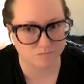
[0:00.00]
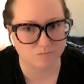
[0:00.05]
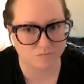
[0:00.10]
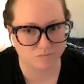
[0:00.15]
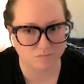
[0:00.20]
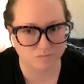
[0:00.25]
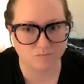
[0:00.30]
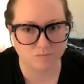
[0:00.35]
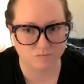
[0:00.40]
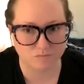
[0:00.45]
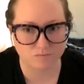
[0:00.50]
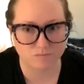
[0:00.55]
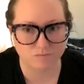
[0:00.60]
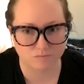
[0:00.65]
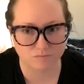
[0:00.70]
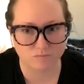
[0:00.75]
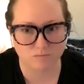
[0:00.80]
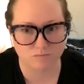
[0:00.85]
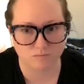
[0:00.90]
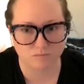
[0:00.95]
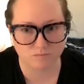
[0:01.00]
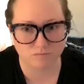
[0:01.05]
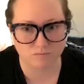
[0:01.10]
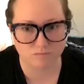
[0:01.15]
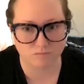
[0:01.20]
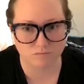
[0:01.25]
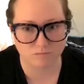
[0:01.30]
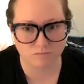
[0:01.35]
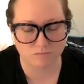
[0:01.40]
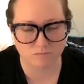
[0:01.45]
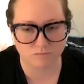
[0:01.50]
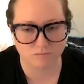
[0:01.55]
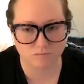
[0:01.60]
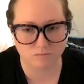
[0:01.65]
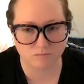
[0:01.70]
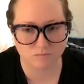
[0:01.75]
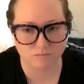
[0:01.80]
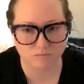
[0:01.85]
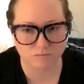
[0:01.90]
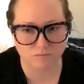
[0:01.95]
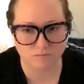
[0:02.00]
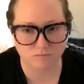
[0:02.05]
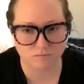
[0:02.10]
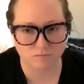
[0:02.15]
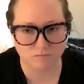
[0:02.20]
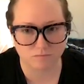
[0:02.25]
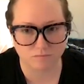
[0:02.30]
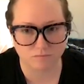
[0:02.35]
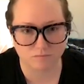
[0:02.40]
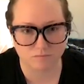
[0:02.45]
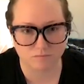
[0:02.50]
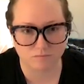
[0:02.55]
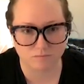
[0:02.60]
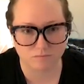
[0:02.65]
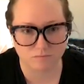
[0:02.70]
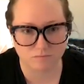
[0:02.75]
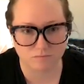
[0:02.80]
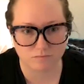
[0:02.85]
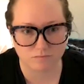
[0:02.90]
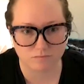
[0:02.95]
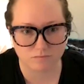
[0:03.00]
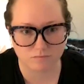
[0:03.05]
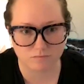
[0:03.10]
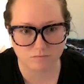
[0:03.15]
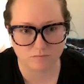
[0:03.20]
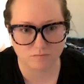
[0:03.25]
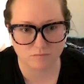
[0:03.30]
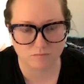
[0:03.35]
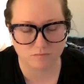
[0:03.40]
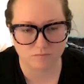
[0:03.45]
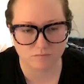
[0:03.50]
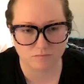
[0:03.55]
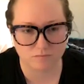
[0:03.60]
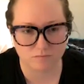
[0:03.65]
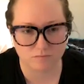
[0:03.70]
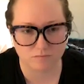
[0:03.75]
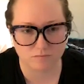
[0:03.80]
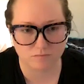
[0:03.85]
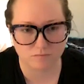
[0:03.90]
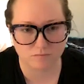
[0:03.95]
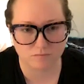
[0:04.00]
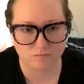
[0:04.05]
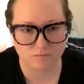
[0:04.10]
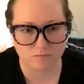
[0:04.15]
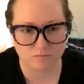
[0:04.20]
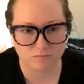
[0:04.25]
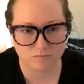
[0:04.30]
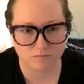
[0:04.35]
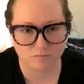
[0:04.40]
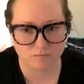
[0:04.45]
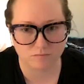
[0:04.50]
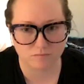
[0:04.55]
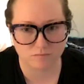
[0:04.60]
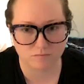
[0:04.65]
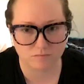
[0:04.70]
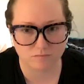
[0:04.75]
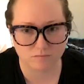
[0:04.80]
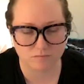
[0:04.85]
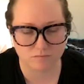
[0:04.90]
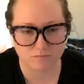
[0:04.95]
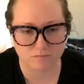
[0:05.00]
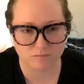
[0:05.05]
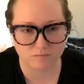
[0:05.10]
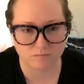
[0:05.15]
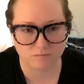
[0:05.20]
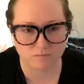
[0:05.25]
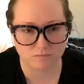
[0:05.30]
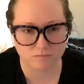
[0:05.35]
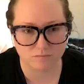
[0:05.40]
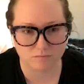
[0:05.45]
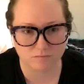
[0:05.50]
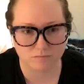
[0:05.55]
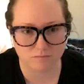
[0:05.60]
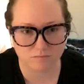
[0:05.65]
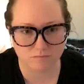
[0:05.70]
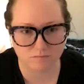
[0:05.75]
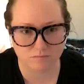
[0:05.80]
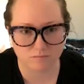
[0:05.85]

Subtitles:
The person shown says nothing.